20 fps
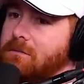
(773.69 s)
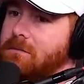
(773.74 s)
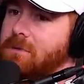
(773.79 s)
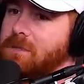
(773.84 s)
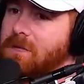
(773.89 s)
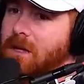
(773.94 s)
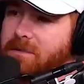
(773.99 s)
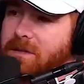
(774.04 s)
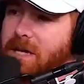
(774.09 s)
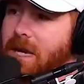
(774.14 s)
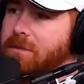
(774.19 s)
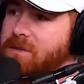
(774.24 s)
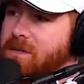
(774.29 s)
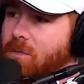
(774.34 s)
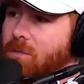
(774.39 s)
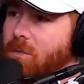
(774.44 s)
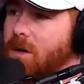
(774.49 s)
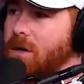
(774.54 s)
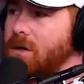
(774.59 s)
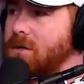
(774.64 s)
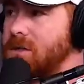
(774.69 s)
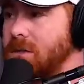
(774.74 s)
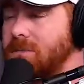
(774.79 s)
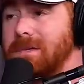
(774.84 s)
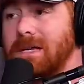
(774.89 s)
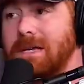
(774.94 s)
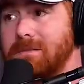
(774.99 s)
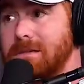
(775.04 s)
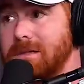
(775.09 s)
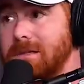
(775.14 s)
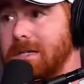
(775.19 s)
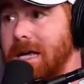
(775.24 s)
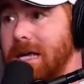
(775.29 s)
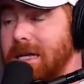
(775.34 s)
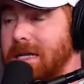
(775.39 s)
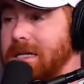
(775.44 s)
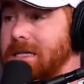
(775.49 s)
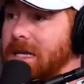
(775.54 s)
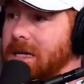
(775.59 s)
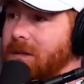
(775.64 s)
sometimes it worked, sometimes it
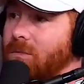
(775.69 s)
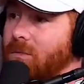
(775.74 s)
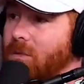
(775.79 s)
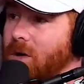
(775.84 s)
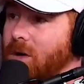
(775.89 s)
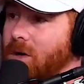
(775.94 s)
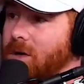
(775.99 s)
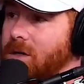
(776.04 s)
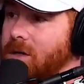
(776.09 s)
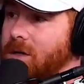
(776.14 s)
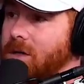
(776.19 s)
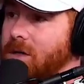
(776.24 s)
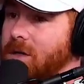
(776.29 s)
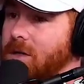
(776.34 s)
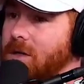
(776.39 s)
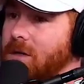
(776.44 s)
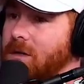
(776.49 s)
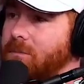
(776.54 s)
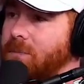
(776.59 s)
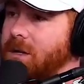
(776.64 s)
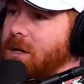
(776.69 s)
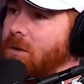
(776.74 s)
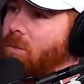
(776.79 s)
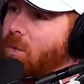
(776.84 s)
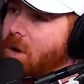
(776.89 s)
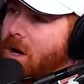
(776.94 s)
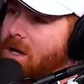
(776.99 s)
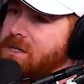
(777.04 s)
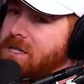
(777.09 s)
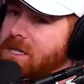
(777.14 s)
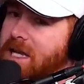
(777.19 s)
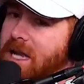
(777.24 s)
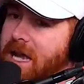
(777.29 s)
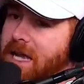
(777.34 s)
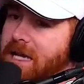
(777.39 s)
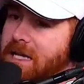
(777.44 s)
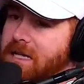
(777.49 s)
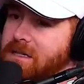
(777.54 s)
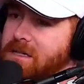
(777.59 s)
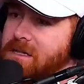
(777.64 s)
kind of didn't work, but it yeah. wasn't
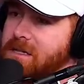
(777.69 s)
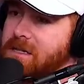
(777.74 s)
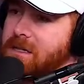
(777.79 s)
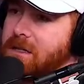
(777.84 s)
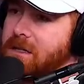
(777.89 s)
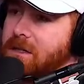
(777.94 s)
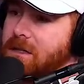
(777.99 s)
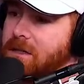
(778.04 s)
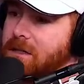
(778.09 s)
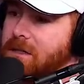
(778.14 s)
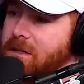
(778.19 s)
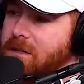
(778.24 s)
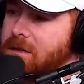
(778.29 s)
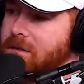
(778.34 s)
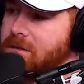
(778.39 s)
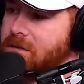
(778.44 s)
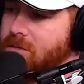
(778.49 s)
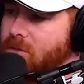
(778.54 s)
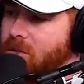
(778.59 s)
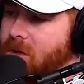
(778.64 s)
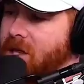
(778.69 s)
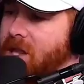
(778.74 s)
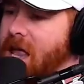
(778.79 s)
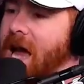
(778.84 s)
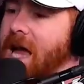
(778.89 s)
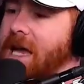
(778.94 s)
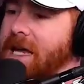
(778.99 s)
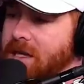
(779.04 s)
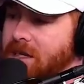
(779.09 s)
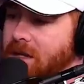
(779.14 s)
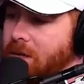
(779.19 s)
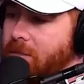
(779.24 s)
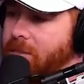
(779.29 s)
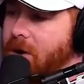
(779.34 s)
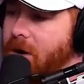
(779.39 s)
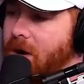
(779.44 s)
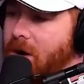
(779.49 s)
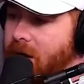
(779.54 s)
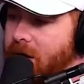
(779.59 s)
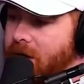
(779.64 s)
as reliant
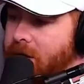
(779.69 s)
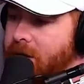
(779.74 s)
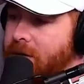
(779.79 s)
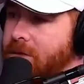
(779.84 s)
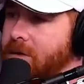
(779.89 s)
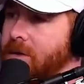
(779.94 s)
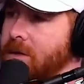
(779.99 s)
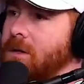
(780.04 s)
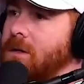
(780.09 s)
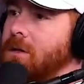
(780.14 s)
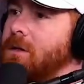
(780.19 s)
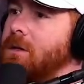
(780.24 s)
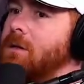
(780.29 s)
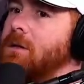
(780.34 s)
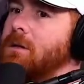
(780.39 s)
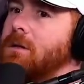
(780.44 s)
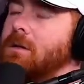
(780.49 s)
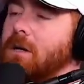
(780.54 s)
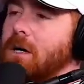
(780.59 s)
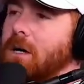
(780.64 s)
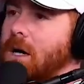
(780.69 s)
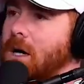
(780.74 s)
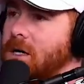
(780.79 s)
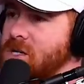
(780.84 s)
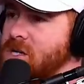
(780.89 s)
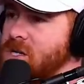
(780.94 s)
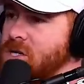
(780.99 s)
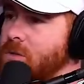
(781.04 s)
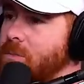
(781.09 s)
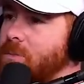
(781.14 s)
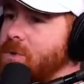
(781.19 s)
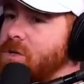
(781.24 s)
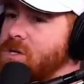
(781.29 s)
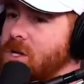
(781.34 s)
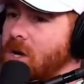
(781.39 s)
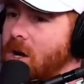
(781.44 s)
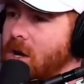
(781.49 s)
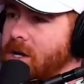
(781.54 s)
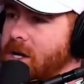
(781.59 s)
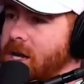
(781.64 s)
upon a
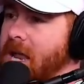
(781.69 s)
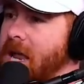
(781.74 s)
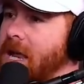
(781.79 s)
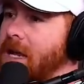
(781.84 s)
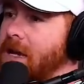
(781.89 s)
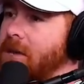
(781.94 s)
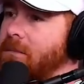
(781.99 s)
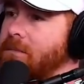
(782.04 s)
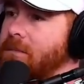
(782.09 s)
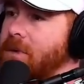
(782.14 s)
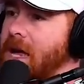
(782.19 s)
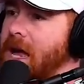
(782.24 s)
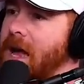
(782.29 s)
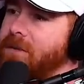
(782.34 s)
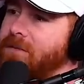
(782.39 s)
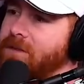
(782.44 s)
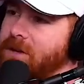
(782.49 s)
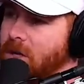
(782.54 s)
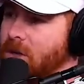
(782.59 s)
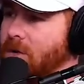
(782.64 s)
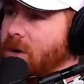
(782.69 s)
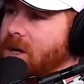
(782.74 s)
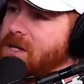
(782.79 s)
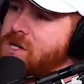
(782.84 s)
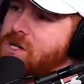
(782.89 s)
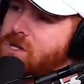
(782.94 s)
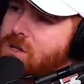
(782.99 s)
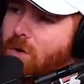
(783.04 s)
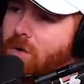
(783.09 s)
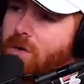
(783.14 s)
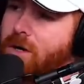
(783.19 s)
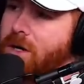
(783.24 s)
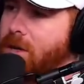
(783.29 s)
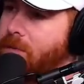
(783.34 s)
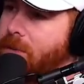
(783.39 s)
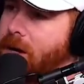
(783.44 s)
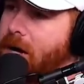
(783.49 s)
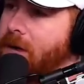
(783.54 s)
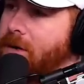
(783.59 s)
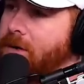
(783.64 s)
superstar name having a great story
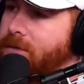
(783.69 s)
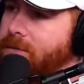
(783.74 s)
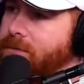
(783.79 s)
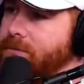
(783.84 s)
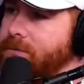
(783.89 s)
about